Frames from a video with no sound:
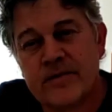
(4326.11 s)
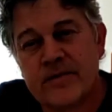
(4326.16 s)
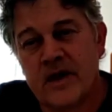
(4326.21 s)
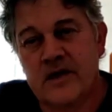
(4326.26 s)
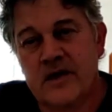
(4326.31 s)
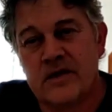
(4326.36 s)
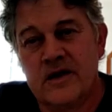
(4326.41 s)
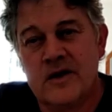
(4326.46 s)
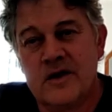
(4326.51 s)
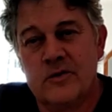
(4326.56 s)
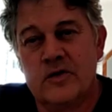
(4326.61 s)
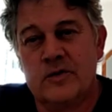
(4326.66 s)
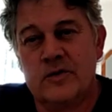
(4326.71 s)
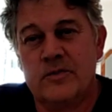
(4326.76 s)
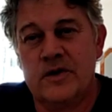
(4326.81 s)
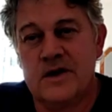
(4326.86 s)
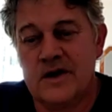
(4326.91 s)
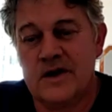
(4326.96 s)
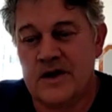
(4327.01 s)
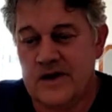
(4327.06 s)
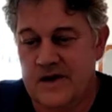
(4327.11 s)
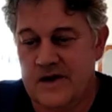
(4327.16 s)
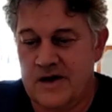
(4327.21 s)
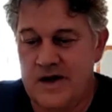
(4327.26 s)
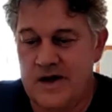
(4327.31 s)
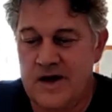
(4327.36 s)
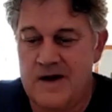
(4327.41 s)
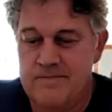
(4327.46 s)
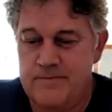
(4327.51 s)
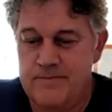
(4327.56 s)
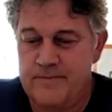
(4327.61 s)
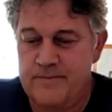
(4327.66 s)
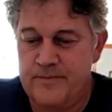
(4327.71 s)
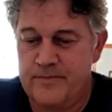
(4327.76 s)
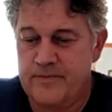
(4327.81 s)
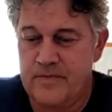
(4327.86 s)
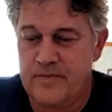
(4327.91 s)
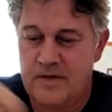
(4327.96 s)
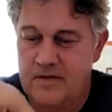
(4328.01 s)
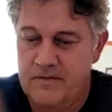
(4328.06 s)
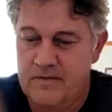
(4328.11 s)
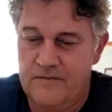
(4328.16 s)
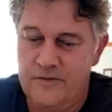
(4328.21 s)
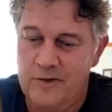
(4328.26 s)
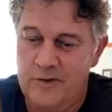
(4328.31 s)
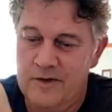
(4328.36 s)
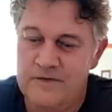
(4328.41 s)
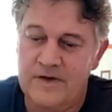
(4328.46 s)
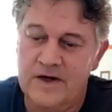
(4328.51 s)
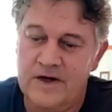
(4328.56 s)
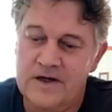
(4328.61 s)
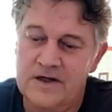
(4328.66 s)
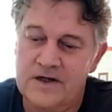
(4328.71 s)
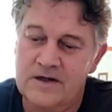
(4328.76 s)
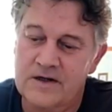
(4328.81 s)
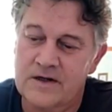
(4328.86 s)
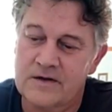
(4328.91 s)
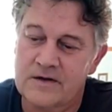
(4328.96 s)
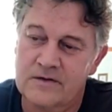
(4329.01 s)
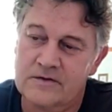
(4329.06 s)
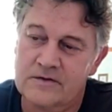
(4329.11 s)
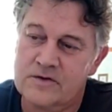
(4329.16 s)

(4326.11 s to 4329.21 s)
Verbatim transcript: and there would be like a cup full of honey and